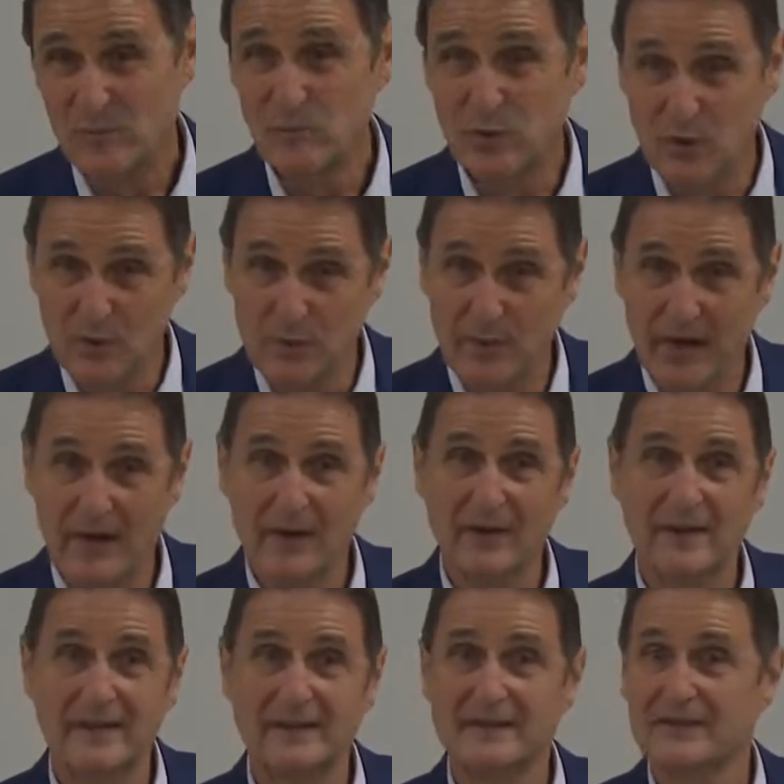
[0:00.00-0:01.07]

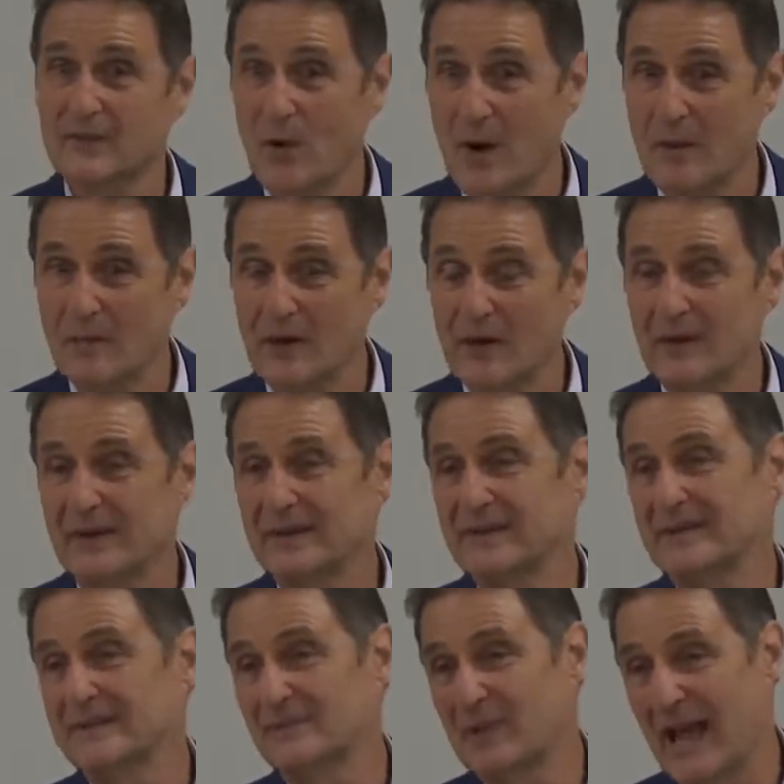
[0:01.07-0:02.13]
Blueberries,
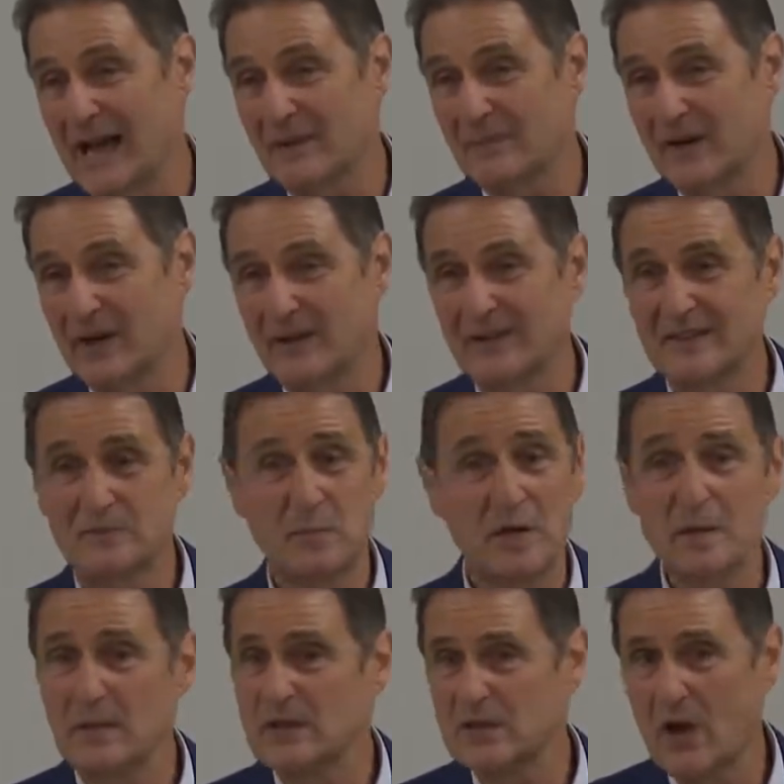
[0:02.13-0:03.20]
strawberries, blackberries,
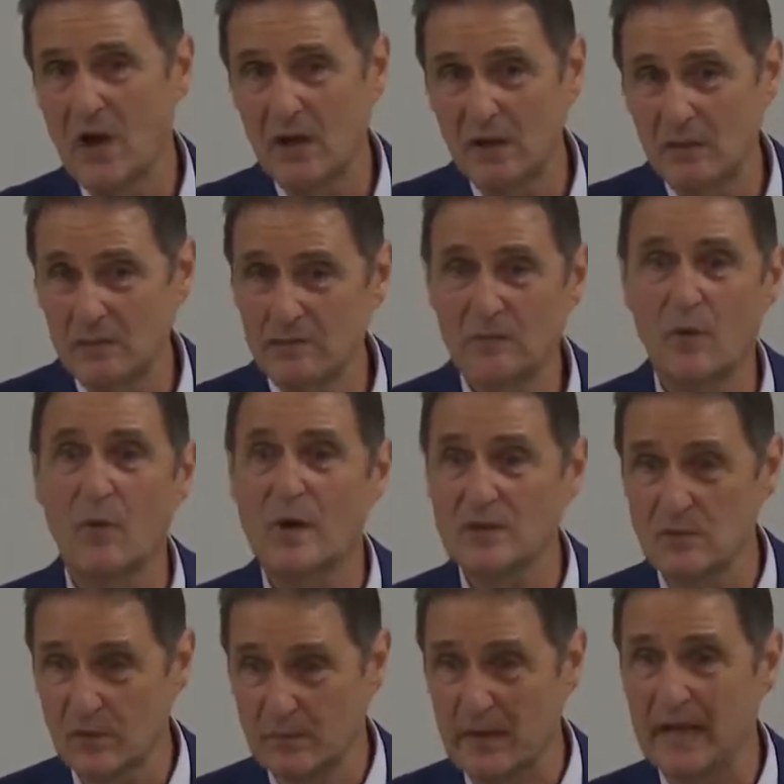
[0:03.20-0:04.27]
pretty much all of the
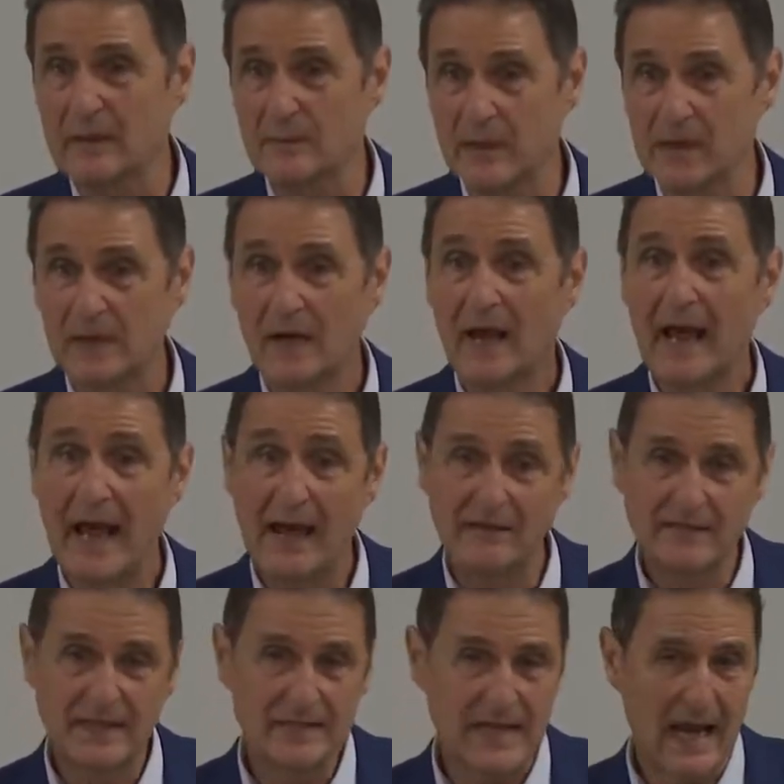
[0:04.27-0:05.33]
ones with pigment
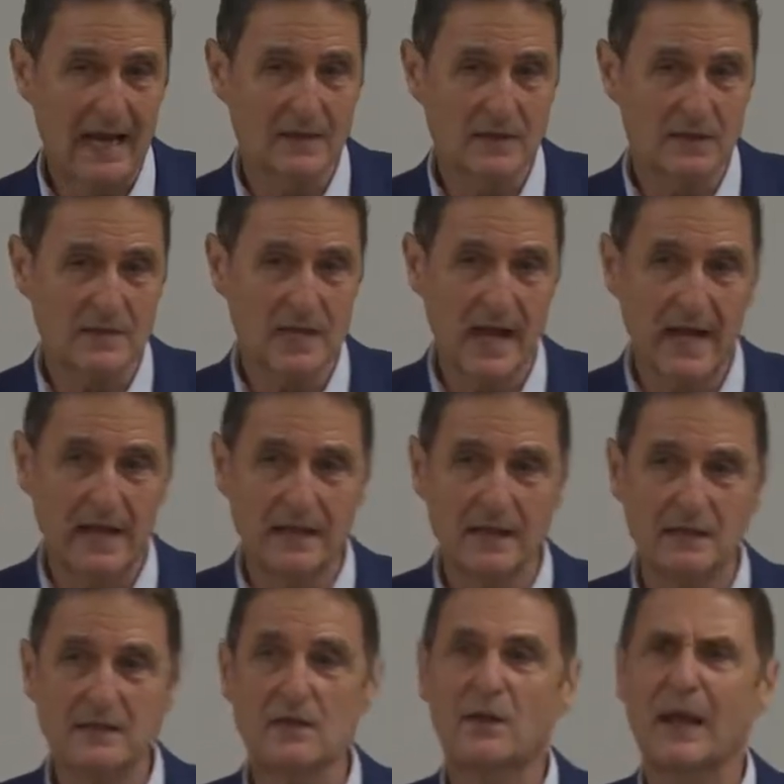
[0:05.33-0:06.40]
have these
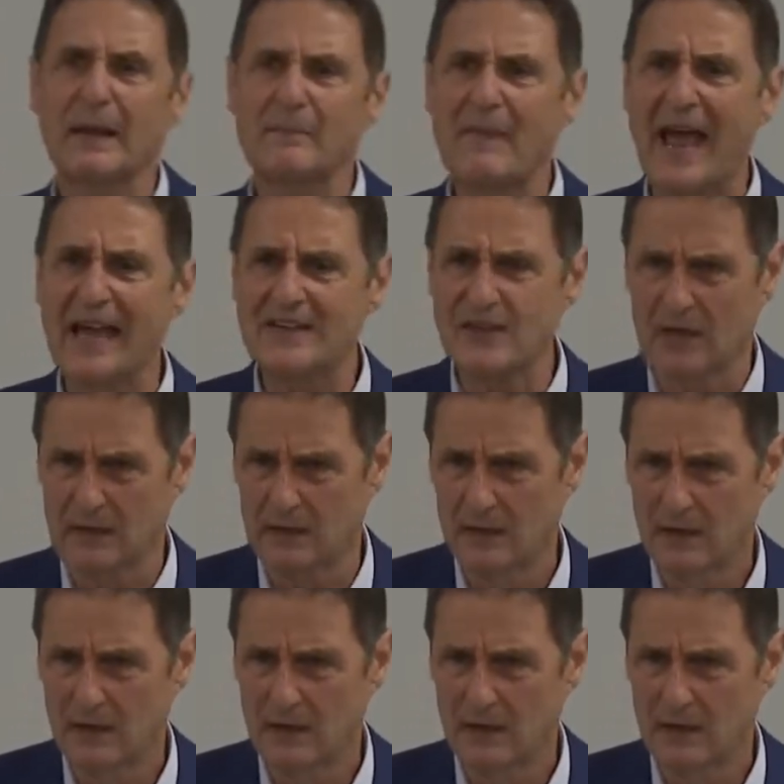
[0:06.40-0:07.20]
anthocyanins. They're like magic.